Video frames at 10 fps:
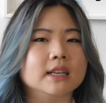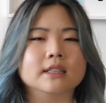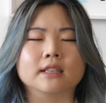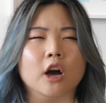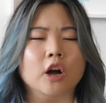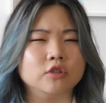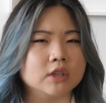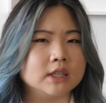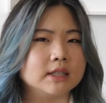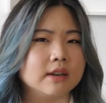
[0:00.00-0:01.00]
think it's like
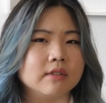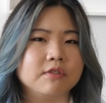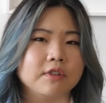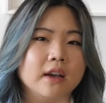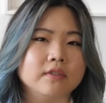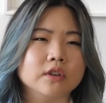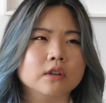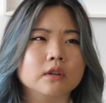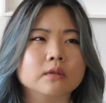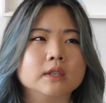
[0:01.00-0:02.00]
175
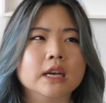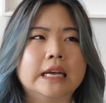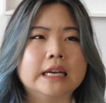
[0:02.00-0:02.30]
euros.